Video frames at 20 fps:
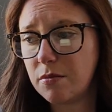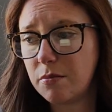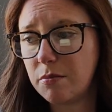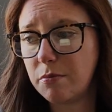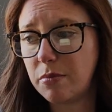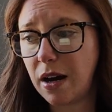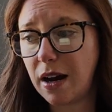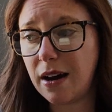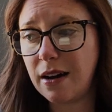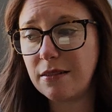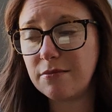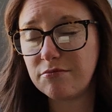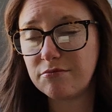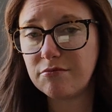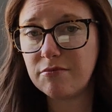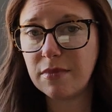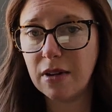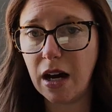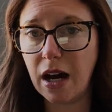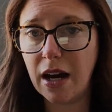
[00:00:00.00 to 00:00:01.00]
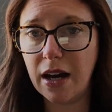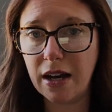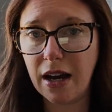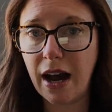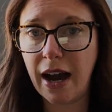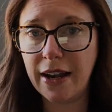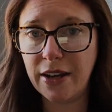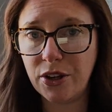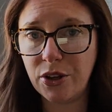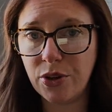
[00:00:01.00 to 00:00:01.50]
But
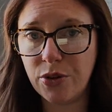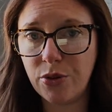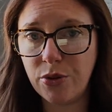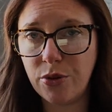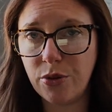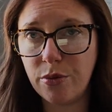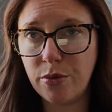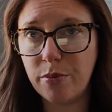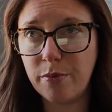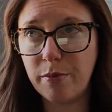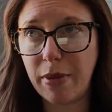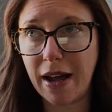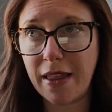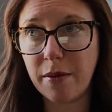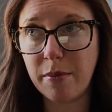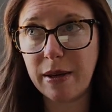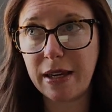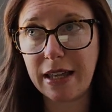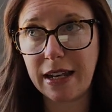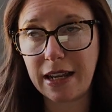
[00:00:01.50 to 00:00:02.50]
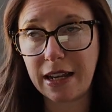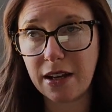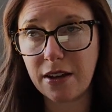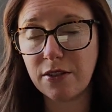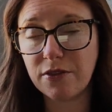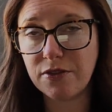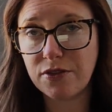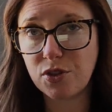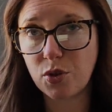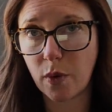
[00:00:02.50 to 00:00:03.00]
I knew by the beginning of
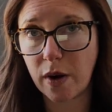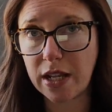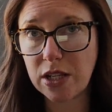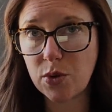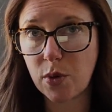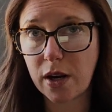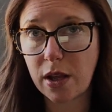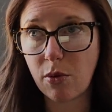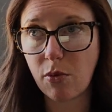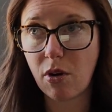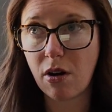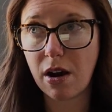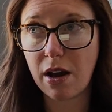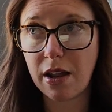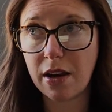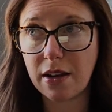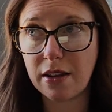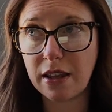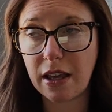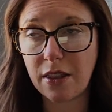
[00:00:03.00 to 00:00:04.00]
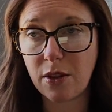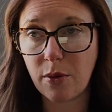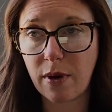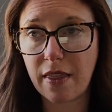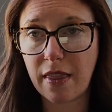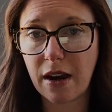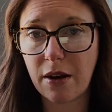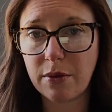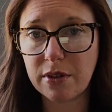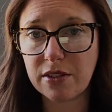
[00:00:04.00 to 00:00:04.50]
2021 that the way
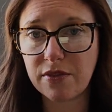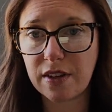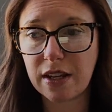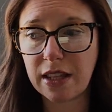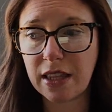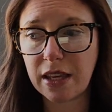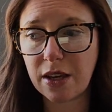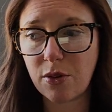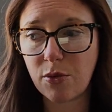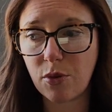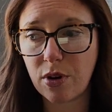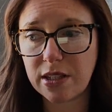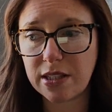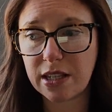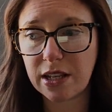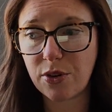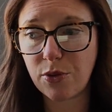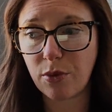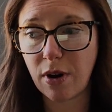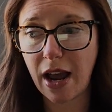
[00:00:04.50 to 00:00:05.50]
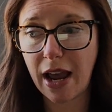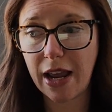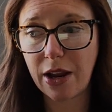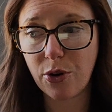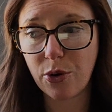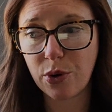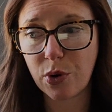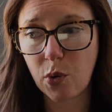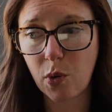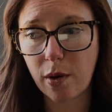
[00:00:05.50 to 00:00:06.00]
that I was feeling wasn't right
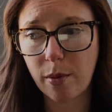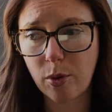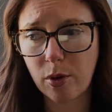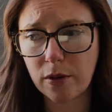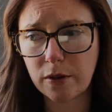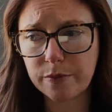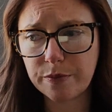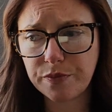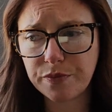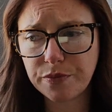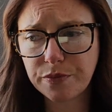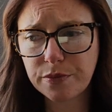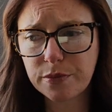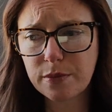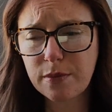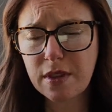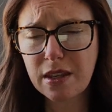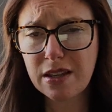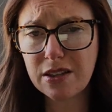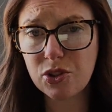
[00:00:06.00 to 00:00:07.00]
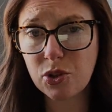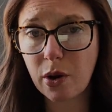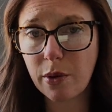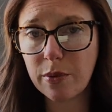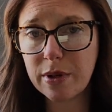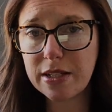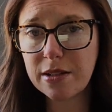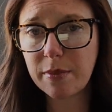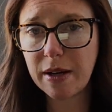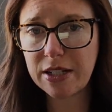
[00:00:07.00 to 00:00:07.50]
or normal. So I
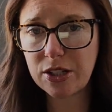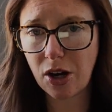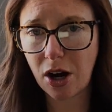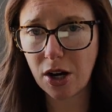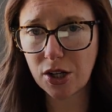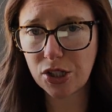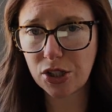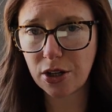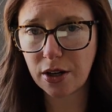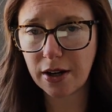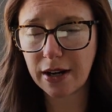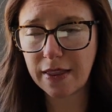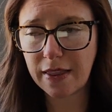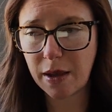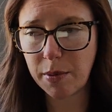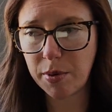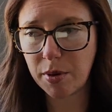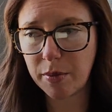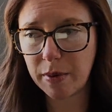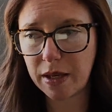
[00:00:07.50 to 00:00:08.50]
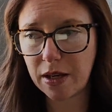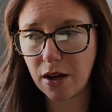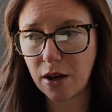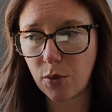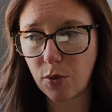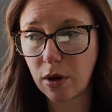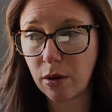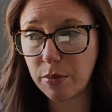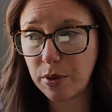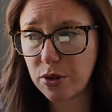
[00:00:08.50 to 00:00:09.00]
went to my doctor and they put me on
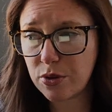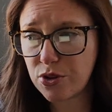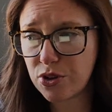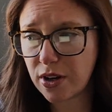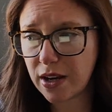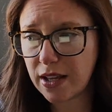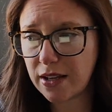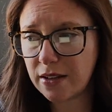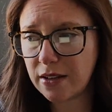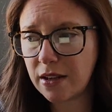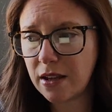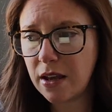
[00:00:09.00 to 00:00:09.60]
Wellbutrin,